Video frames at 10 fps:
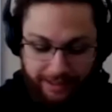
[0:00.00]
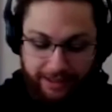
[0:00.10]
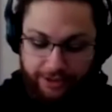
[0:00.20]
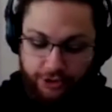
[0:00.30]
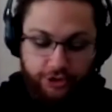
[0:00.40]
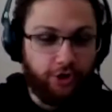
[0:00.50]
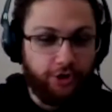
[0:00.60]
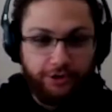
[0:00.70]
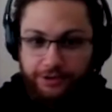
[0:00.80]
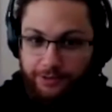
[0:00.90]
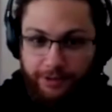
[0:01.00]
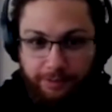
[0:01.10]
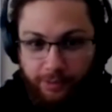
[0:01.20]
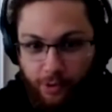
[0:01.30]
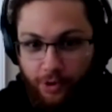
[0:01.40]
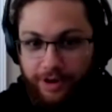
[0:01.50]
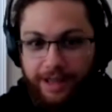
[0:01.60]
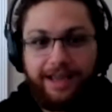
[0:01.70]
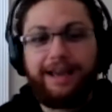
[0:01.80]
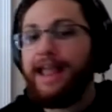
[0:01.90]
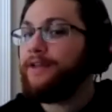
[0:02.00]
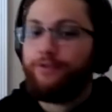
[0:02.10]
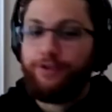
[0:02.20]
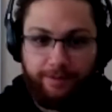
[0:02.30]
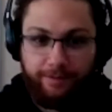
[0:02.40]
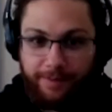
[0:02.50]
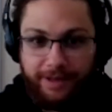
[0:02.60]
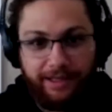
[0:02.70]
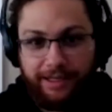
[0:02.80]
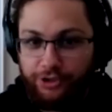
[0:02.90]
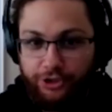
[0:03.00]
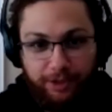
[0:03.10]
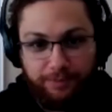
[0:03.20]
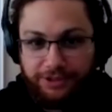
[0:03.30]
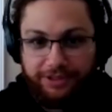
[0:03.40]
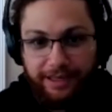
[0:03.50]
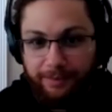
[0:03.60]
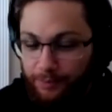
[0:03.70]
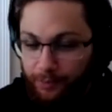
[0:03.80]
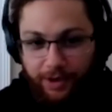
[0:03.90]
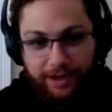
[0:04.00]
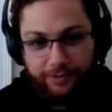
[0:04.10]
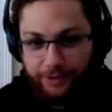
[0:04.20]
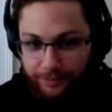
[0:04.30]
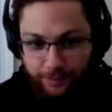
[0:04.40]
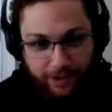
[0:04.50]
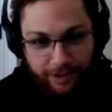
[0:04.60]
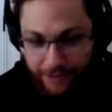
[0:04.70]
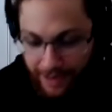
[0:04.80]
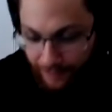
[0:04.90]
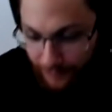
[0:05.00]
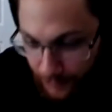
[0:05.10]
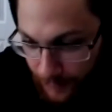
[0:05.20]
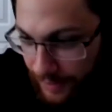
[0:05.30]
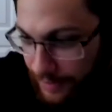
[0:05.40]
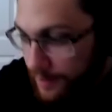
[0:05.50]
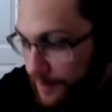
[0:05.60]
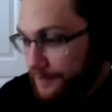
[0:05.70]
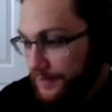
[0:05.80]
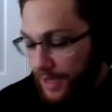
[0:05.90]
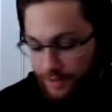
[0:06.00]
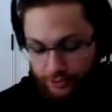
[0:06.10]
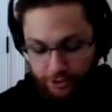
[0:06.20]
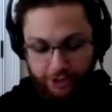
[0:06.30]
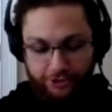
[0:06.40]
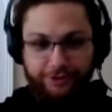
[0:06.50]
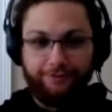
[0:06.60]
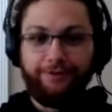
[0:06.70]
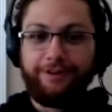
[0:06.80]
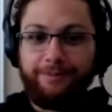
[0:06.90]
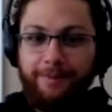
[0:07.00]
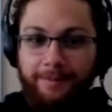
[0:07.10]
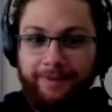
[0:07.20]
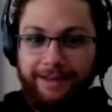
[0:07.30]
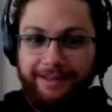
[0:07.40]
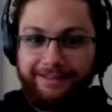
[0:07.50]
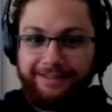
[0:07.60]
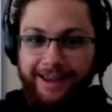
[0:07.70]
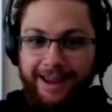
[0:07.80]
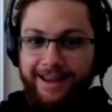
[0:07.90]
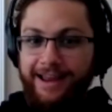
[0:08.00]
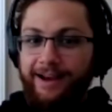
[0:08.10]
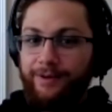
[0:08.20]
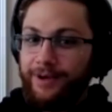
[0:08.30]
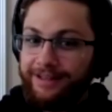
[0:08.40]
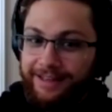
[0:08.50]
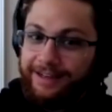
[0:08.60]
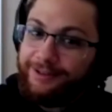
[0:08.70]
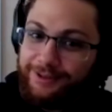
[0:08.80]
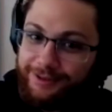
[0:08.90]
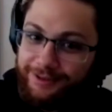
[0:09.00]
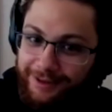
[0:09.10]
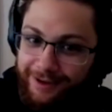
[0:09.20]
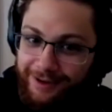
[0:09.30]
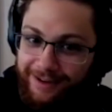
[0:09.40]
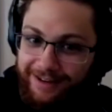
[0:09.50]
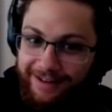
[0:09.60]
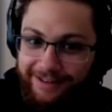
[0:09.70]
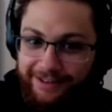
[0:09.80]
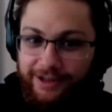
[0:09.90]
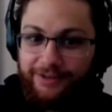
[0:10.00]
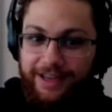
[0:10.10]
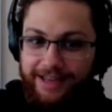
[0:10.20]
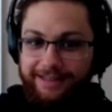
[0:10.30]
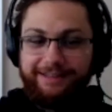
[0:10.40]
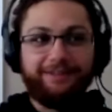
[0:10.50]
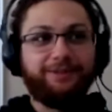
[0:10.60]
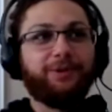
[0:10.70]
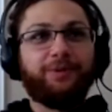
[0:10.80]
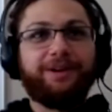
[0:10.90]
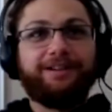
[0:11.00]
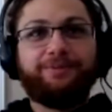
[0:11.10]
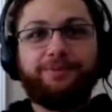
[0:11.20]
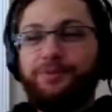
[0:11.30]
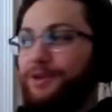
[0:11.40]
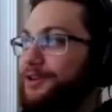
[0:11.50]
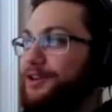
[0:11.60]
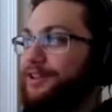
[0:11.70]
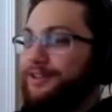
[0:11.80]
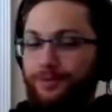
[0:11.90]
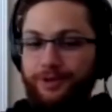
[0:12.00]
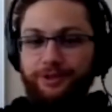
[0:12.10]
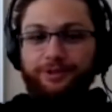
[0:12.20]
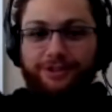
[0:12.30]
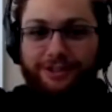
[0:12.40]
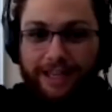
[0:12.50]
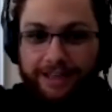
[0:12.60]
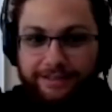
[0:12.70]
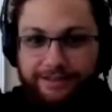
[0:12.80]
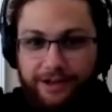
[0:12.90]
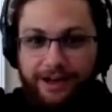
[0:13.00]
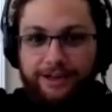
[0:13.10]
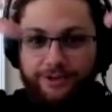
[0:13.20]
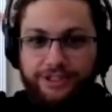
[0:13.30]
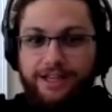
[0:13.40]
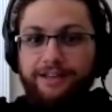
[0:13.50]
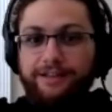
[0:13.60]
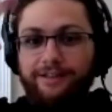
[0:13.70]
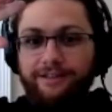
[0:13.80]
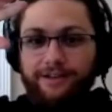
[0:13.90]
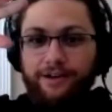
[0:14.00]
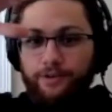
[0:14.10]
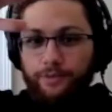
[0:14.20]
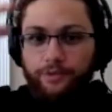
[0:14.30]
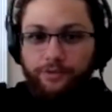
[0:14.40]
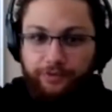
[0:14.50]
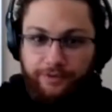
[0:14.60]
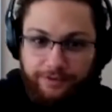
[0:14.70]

They got a charcuterie board, they got everything, my man. They got chips, dip, whatever have you. So I just filled up my plate and I went out. They had the door. What do you call this when you stand, outside on a roof?